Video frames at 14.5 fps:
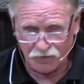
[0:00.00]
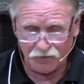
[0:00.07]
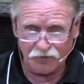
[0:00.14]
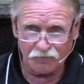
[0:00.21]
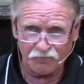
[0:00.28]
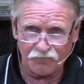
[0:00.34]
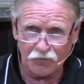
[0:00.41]

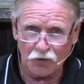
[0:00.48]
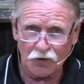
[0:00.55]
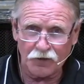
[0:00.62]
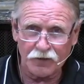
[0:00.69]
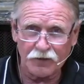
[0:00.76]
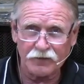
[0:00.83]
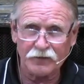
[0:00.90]

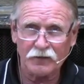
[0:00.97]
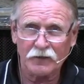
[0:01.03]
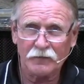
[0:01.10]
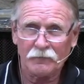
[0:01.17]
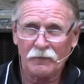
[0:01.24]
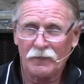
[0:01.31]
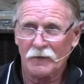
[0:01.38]
converted
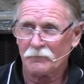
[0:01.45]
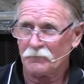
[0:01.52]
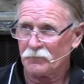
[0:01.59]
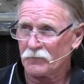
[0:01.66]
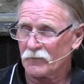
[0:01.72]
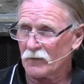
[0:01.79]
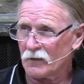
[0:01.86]

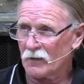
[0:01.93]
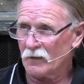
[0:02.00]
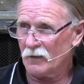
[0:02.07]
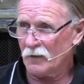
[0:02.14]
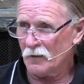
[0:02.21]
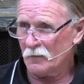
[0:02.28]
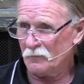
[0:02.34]

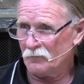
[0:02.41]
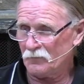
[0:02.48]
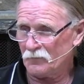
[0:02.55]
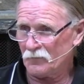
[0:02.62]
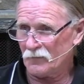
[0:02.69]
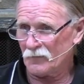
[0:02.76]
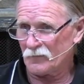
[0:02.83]
to
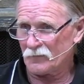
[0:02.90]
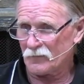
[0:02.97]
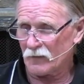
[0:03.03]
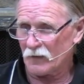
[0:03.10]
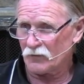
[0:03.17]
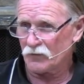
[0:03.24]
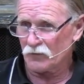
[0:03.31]

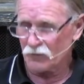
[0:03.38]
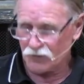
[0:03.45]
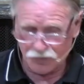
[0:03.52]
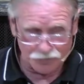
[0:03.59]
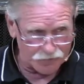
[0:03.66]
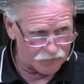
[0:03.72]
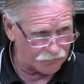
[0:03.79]
the
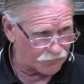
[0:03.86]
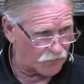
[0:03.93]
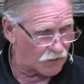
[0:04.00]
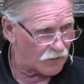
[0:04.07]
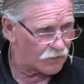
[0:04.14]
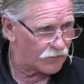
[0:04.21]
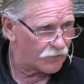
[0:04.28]
Jewish
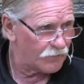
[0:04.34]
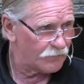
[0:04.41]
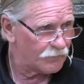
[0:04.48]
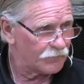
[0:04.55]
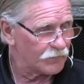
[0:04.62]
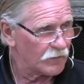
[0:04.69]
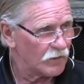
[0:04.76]
faith.
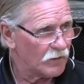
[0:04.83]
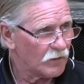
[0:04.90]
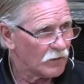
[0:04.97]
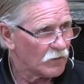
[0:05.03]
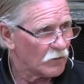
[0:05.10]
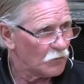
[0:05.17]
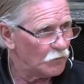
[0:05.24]

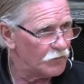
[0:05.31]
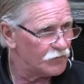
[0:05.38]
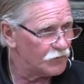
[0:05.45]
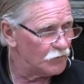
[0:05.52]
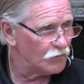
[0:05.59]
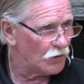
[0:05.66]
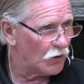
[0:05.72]
We
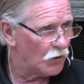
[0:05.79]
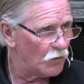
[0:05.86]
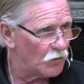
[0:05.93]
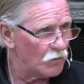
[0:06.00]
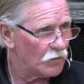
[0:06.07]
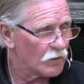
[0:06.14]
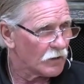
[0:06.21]
do
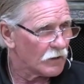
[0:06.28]
know